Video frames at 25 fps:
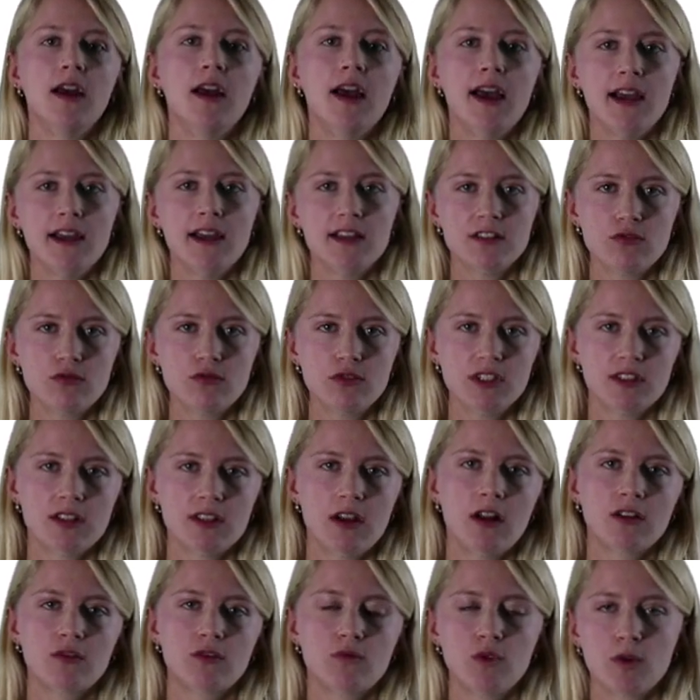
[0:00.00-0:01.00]
As a
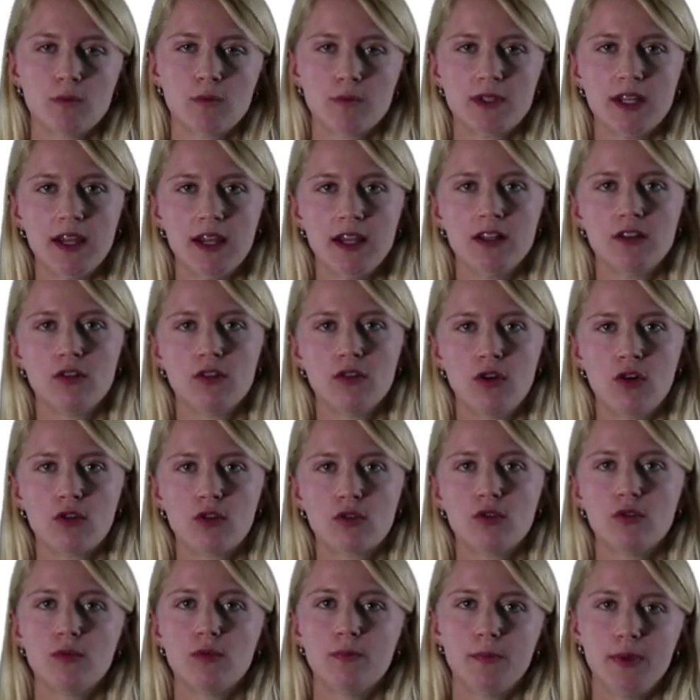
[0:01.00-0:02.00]
result, we obtain the
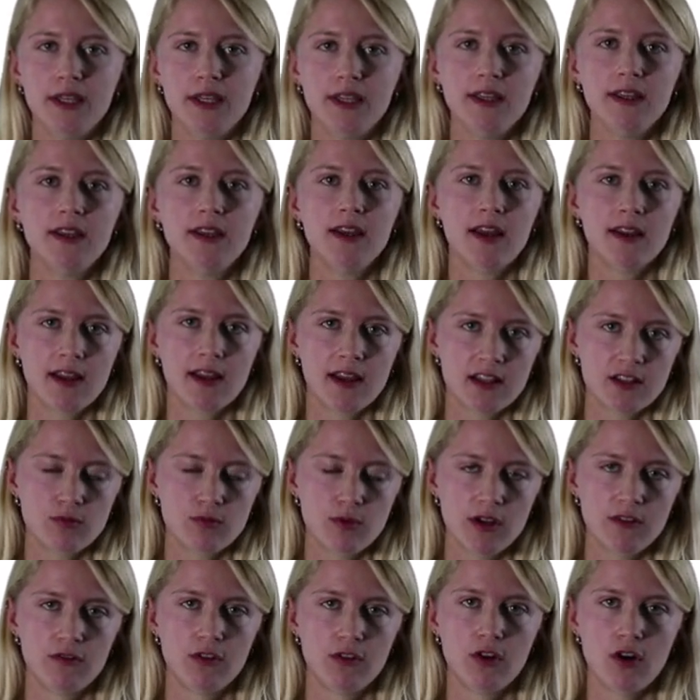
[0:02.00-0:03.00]
local P and S
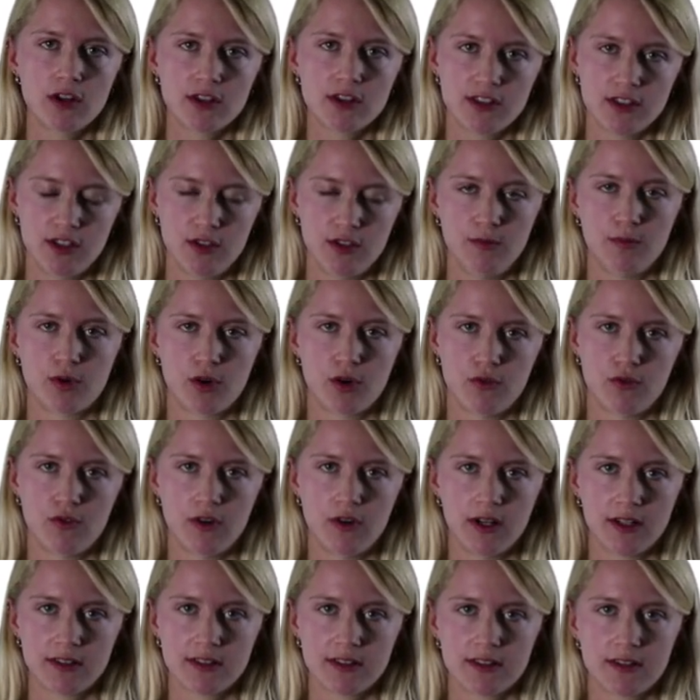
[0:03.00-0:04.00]
wave velocity
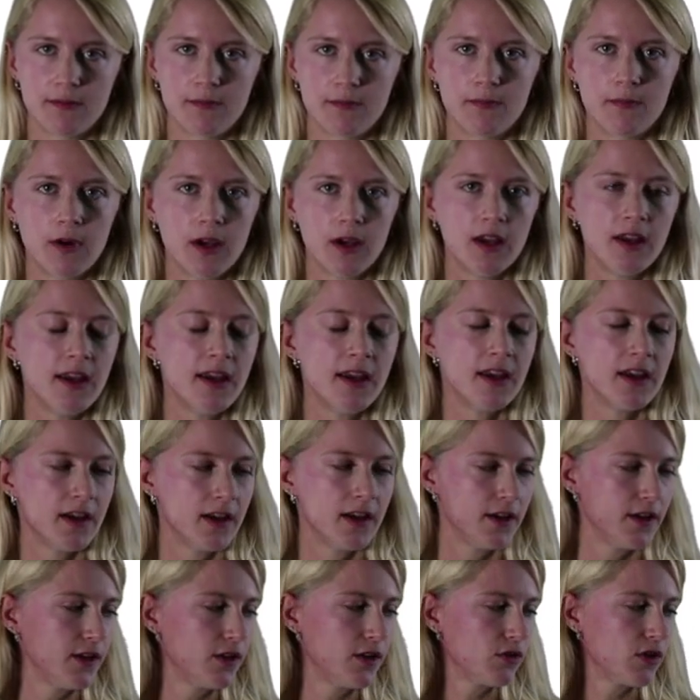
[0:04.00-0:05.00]
profiles.
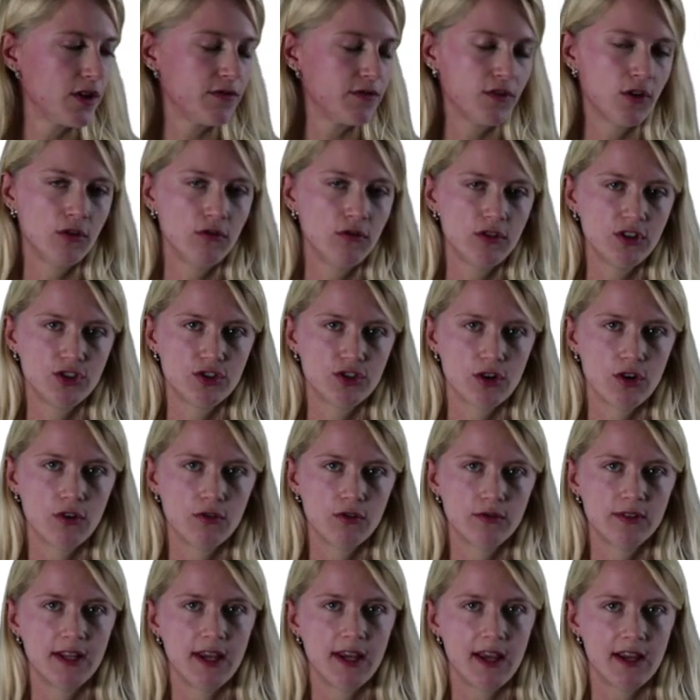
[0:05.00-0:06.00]
Here I've only
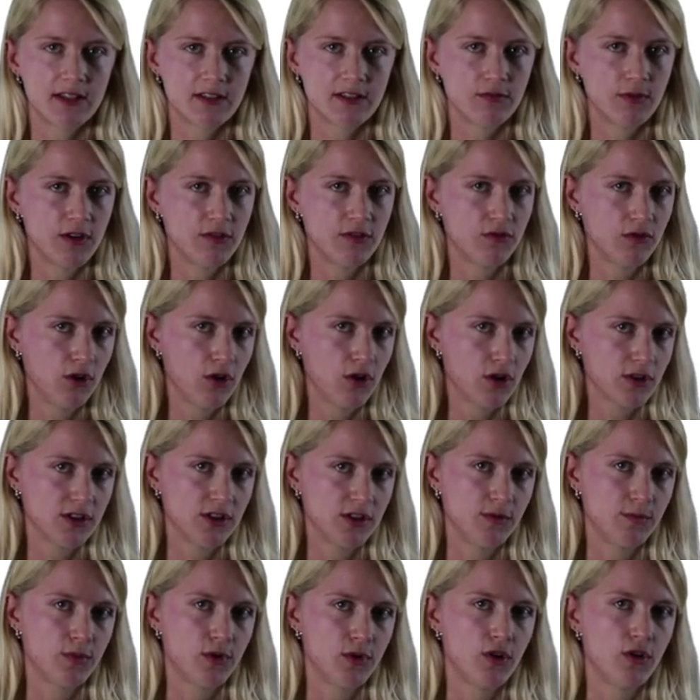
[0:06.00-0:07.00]
shown the S wave velocity
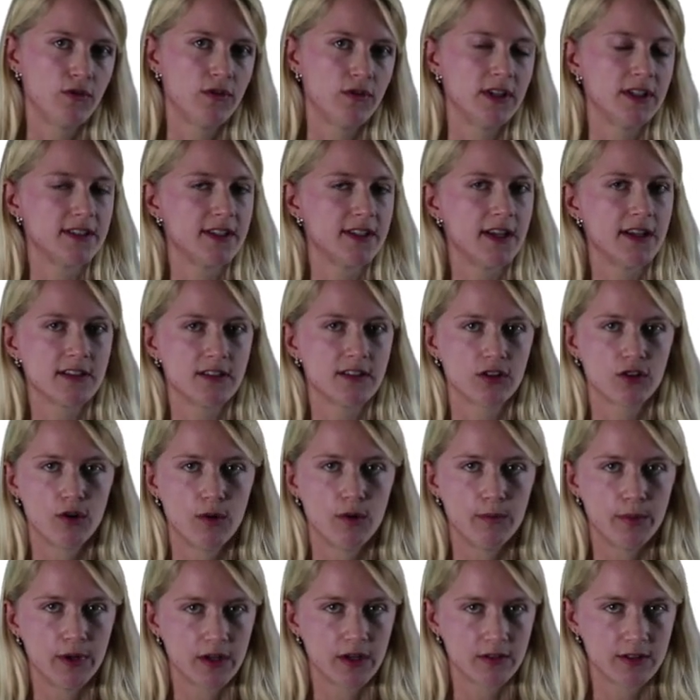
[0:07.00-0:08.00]
profiles as a
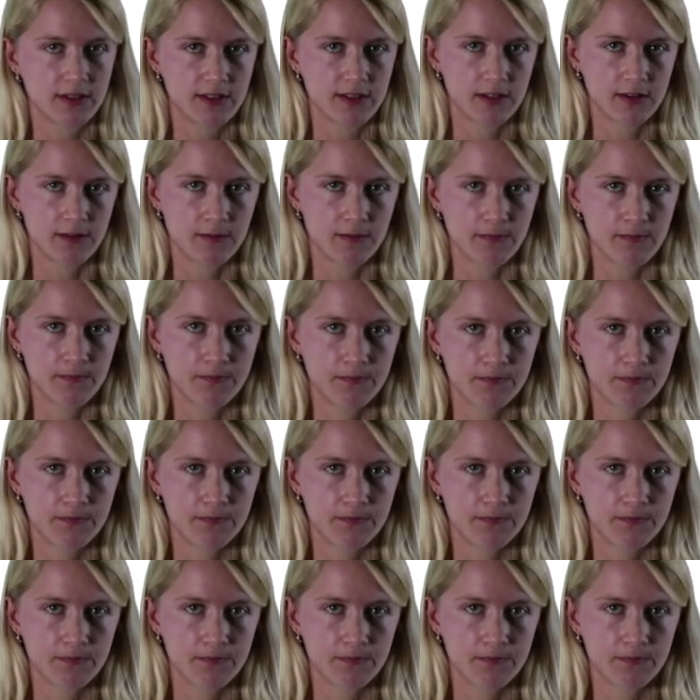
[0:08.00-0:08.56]
comparison.